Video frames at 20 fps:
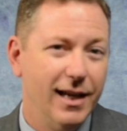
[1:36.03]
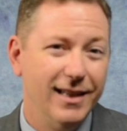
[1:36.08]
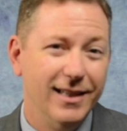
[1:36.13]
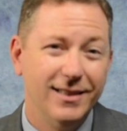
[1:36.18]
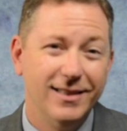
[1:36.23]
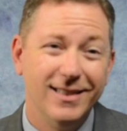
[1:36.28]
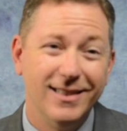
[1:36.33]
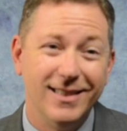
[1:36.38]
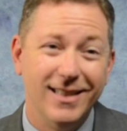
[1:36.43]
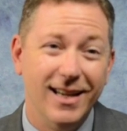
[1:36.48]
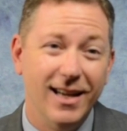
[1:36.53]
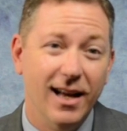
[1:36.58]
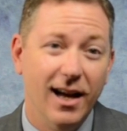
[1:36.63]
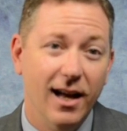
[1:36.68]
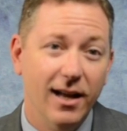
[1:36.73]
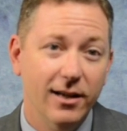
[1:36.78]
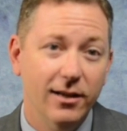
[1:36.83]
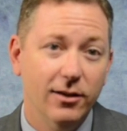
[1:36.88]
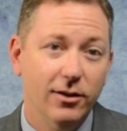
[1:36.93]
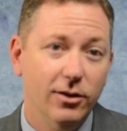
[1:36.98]
and this does
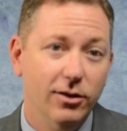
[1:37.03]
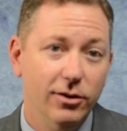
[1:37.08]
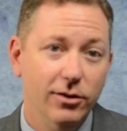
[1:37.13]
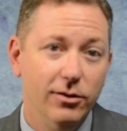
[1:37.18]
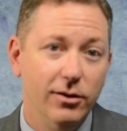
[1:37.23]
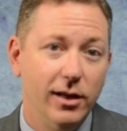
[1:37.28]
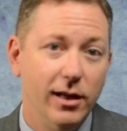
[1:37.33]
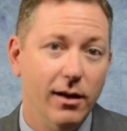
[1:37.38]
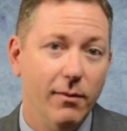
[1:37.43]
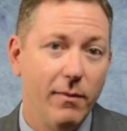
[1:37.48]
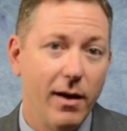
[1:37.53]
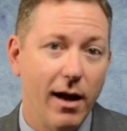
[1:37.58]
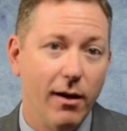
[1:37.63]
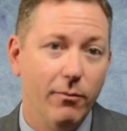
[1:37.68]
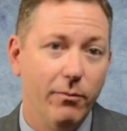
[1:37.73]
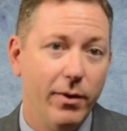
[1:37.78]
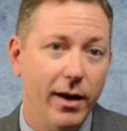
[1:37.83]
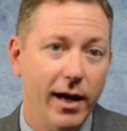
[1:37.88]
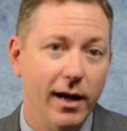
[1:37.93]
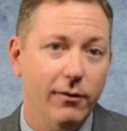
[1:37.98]
not include the
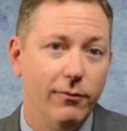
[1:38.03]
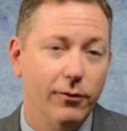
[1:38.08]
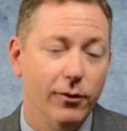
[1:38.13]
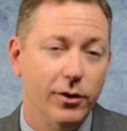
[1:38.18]
amount paid